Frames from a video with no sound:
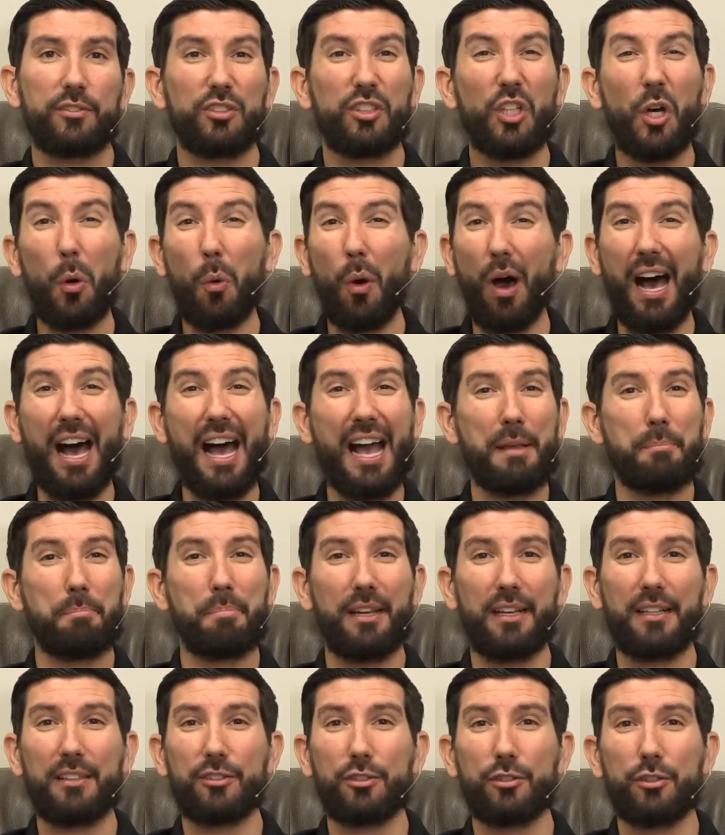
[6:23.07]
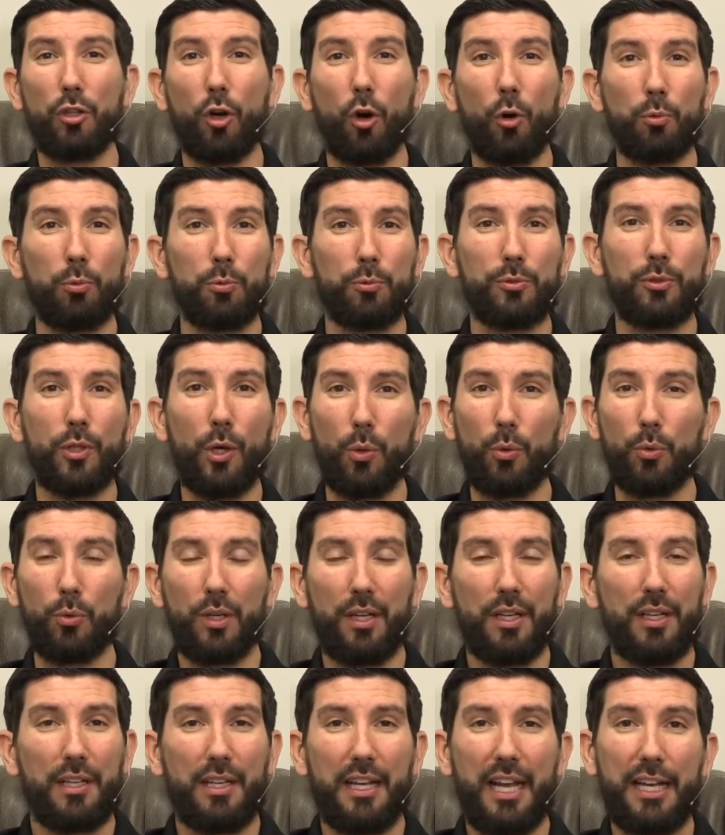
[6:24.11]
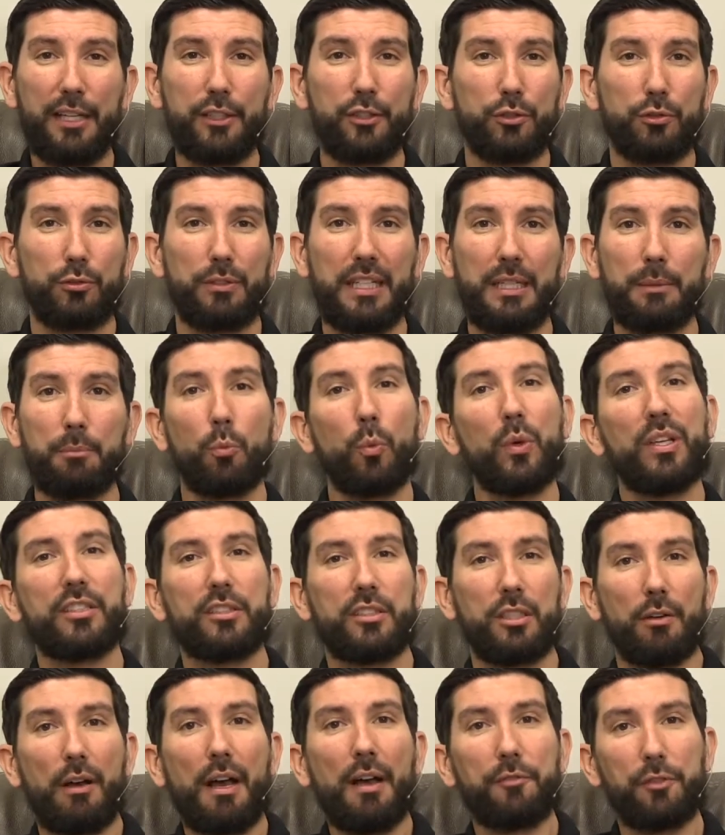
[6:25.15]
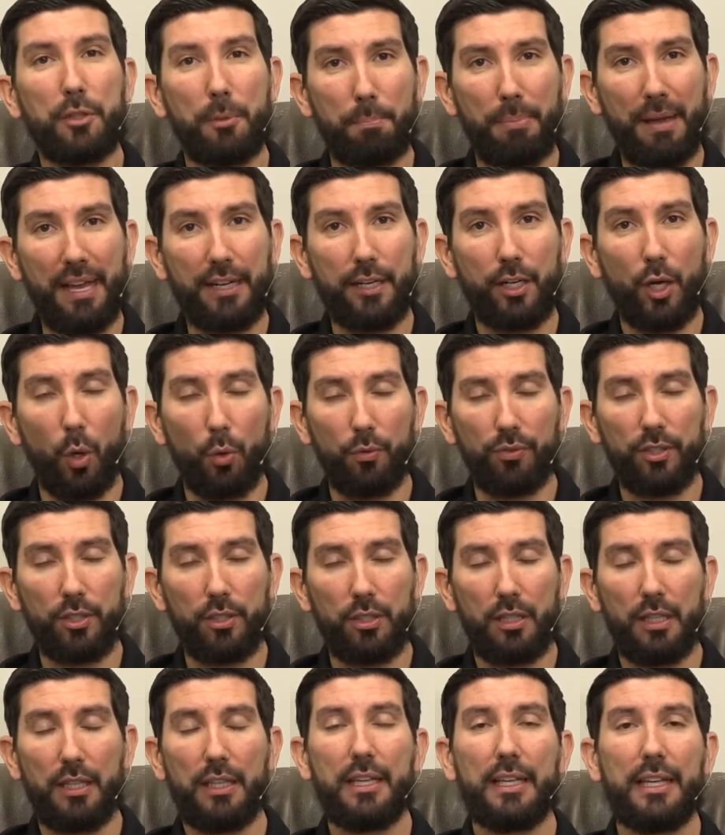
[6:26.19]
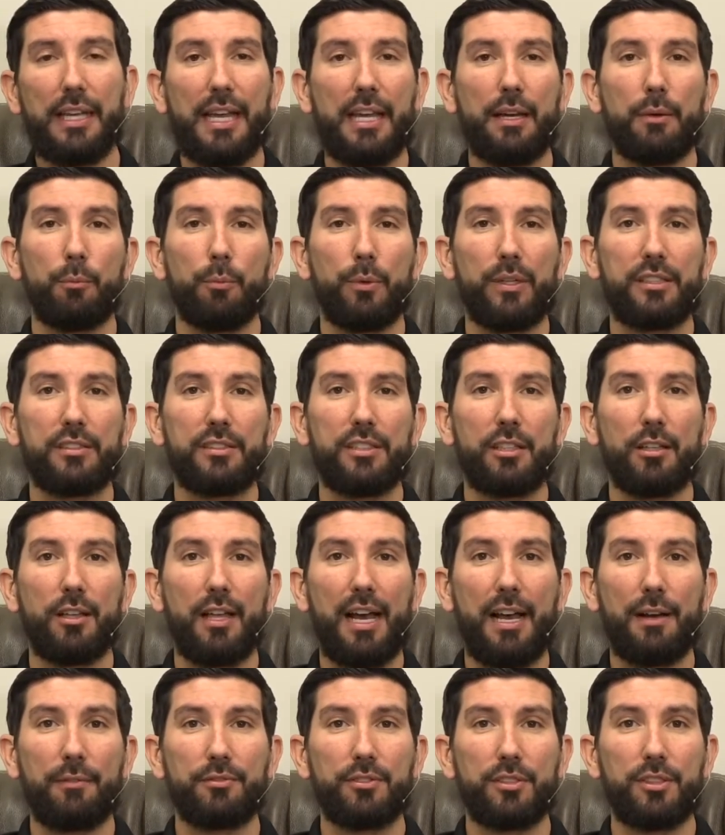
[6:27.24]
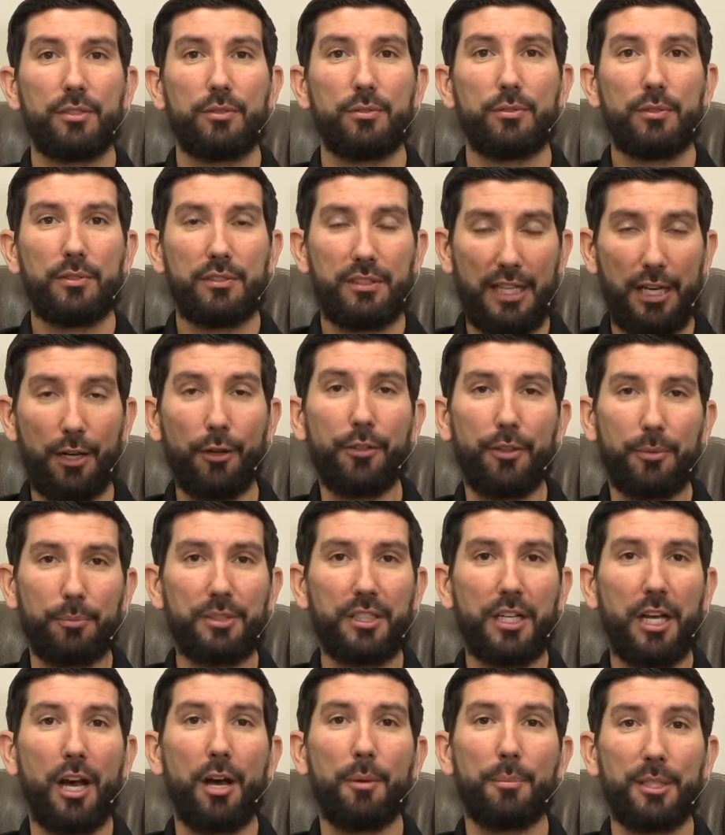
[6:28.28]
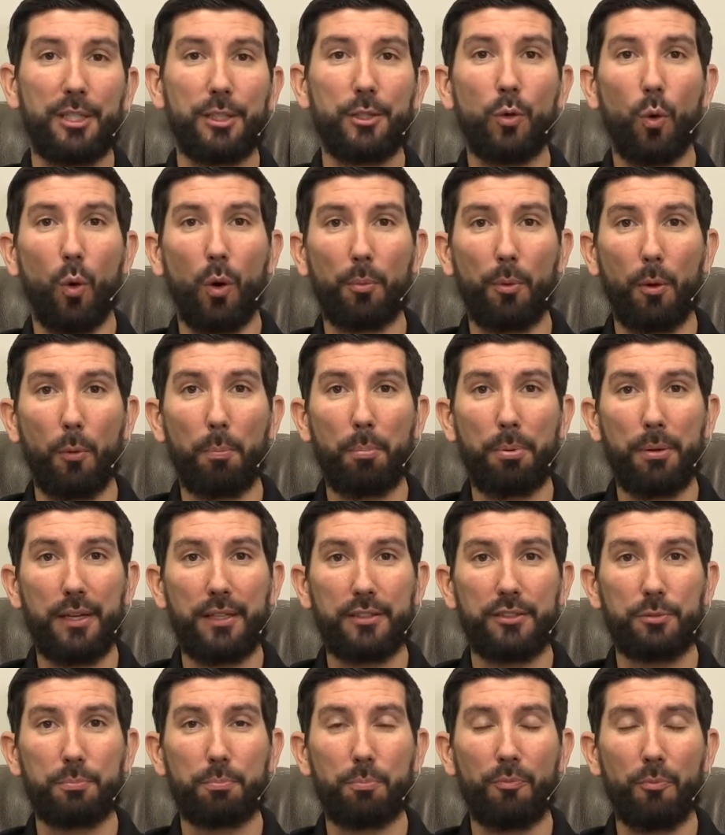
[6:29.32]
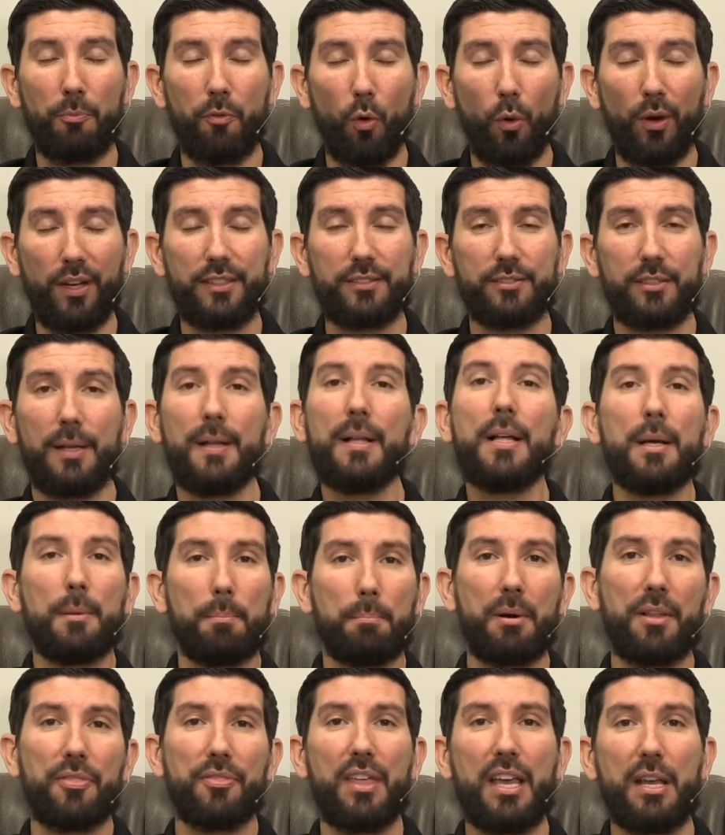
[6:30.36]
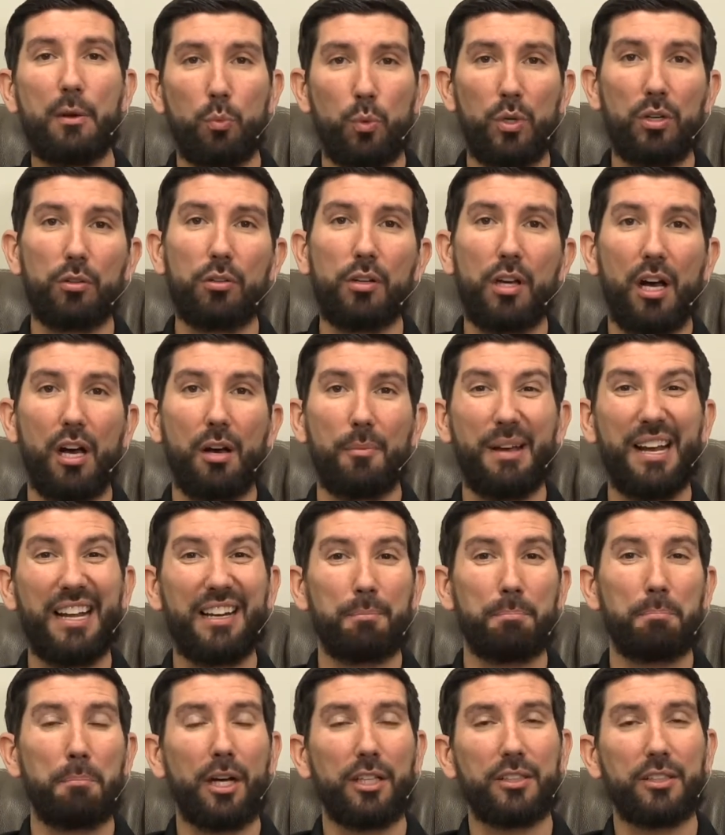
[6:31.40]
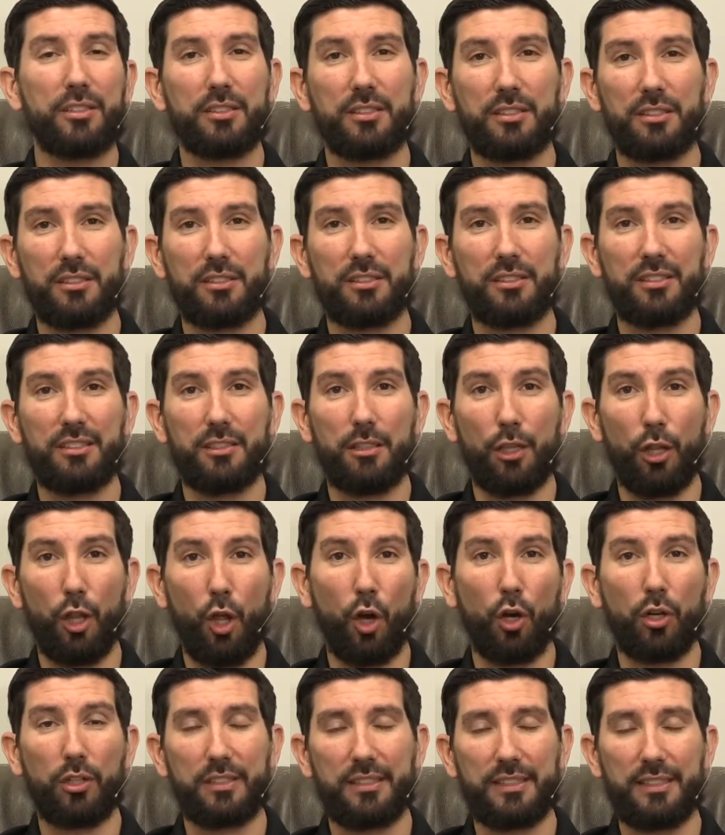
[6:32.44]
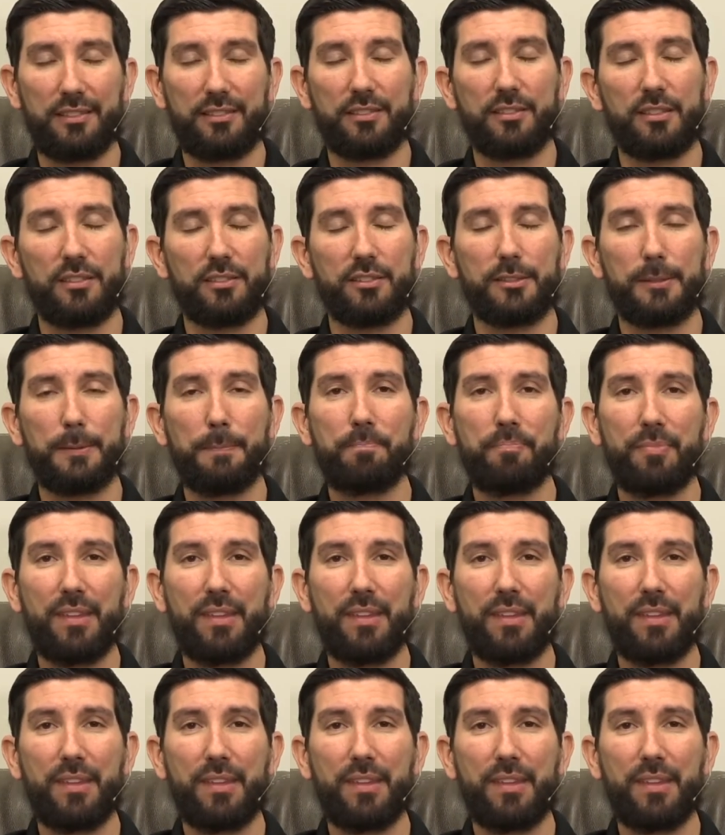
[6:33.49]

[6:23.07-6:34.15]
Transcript: No high pitch, no extreme. We still have to bend over, and we still have to tell them to come in a normal pitch voice, but they will come at a much longer distance.